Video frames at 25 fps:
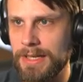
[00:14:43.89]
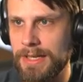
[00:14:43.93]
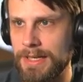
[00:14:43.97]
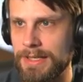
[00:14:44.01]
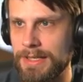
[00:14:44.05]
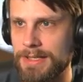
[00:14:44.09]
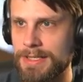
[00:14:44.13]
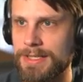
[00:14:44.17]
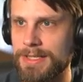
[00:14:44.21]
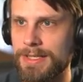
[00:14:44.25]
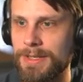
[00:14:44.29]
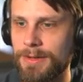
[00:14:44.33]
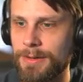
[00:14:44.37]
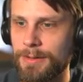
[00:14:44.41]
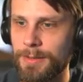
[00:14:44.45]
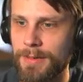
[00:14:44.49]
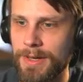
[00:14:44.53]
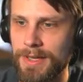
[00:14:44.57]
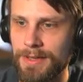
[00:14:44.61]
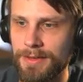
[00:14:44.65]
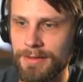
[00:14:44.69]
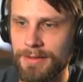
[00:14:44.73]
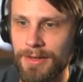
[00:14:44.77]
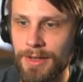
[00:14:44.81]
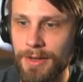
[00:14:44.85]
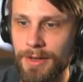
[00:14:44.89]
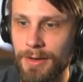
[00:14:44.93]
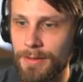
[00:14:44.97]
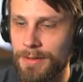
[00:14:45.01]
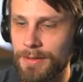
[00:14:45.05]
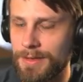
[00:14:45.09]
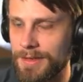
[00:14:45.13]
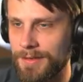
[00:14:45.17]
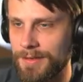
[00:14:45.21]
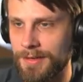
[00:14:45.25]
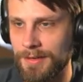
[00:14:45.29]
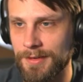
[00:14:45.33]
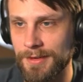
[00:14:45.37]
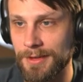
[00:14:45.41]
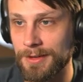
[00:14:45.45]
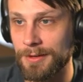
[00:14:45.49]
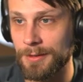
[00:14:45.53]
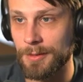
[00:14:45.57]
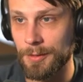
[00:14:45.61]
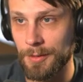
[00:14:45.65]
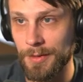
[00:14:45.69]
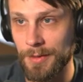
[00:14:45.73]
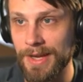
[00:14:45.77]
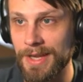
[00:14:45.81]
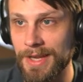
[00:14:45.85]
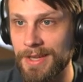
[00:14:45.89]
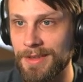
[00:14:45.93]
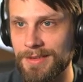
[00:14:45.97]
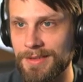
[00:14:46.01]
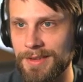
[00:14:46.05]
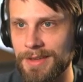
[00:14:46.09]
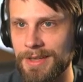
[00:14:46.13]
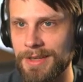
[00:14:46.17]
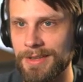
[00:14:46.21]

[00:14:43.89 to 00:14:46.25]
And so while no, this isn't great,